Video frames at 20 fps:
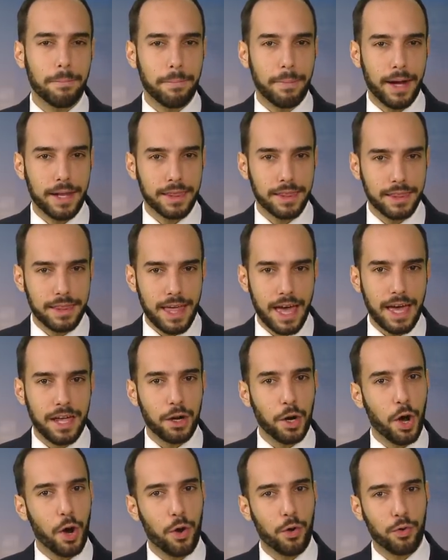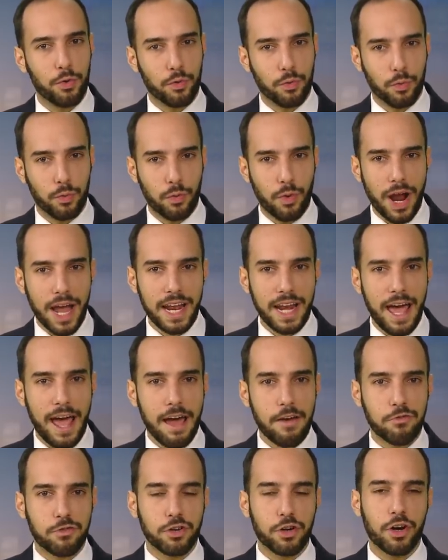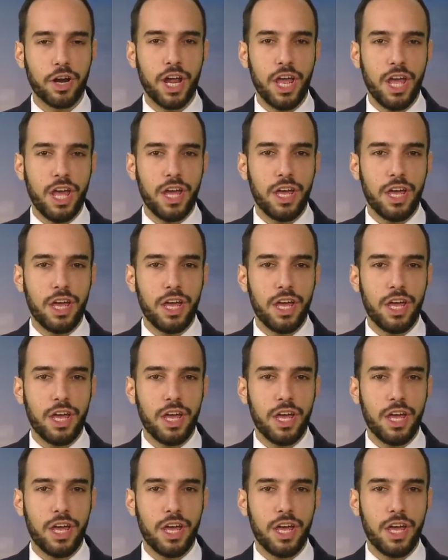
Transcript: But then, right after,